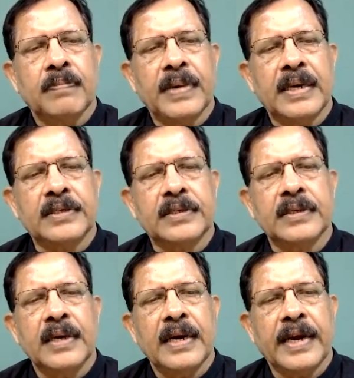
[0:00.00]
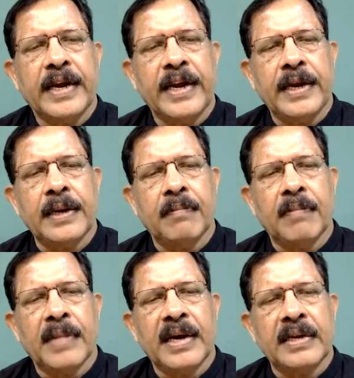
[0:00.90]
Plus again
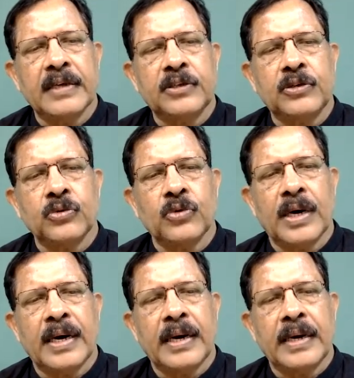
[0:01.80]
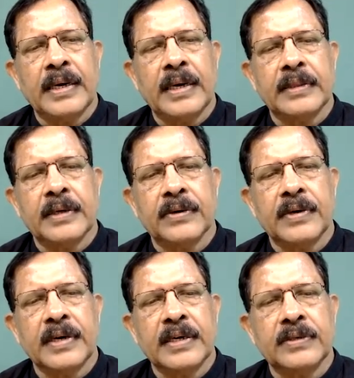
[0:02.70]
minus 2I the
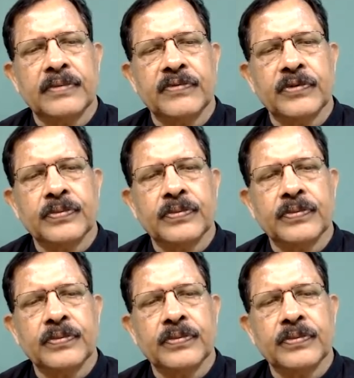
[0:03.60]
whole raised to 4.